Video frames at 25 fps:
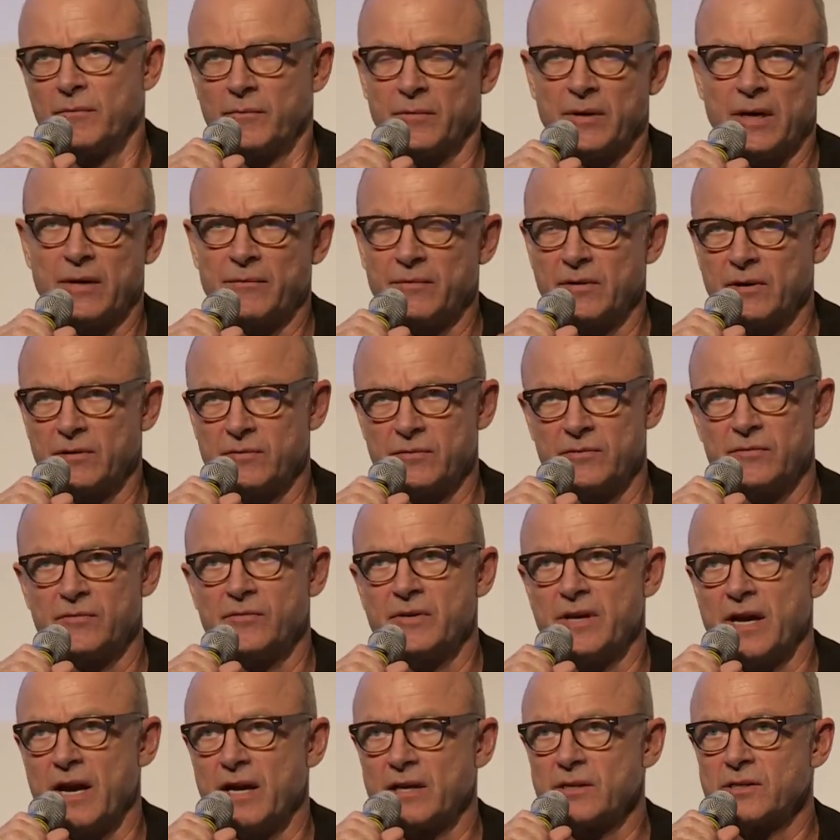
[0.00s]
we have gotten
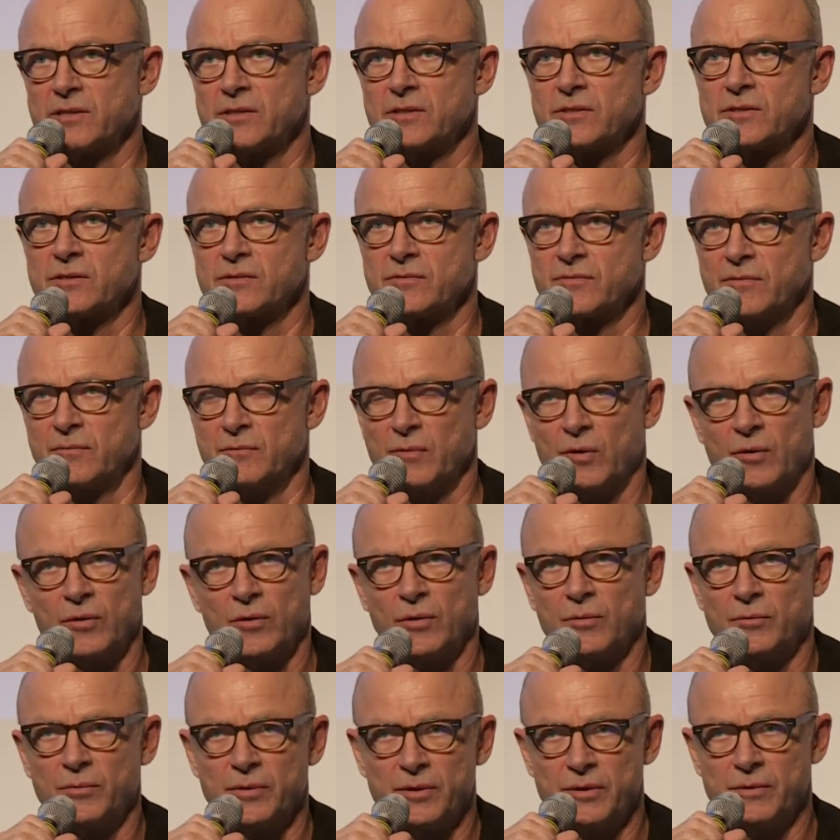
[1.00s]
reactions from
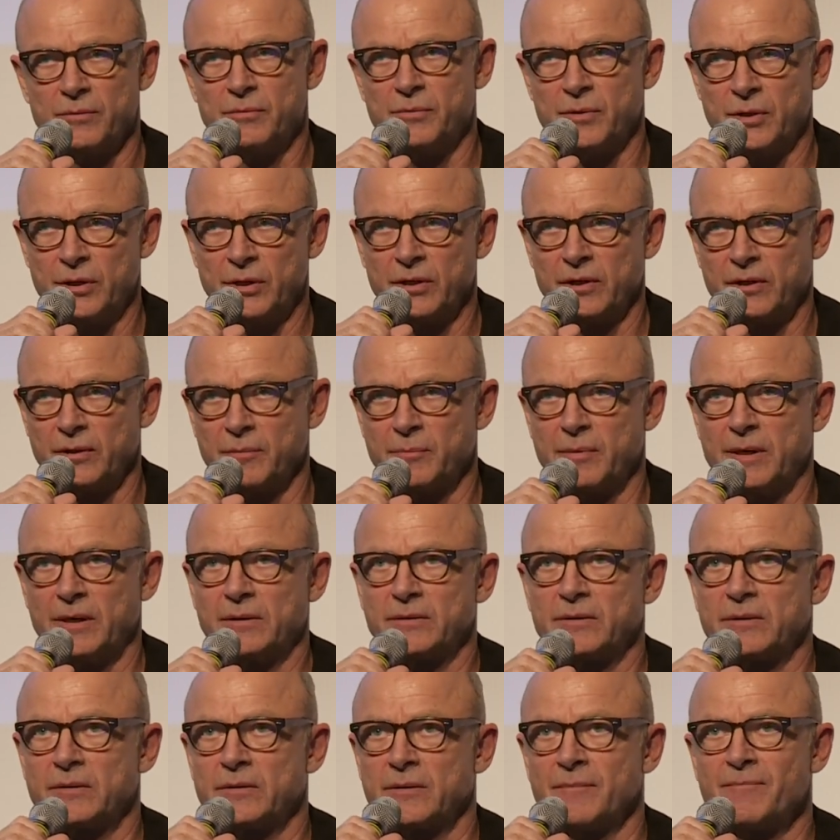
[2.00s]
all over the world
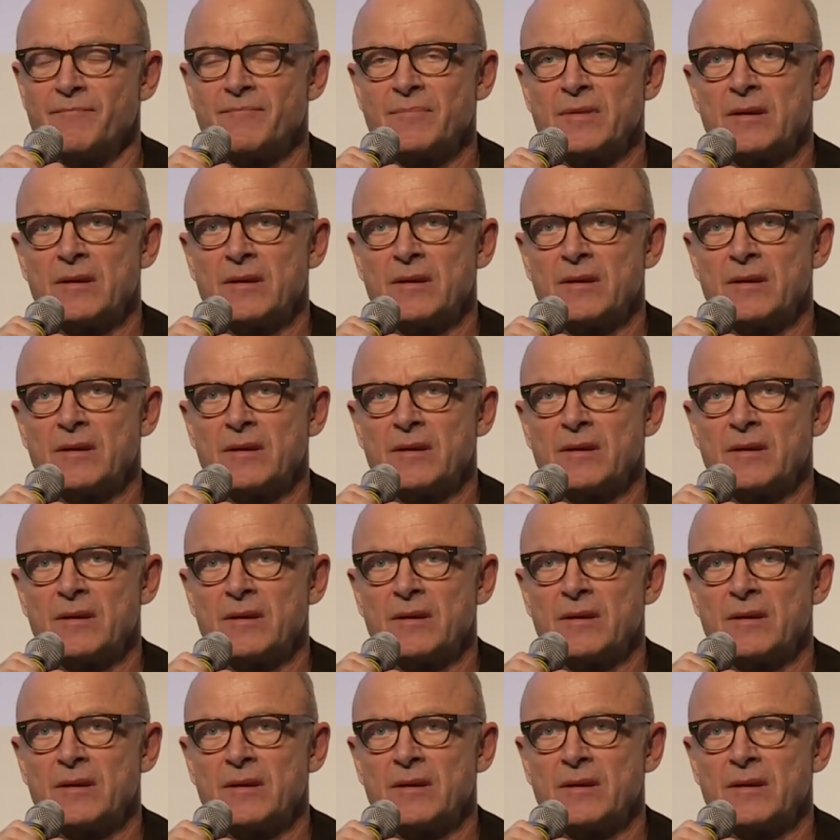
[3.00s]
about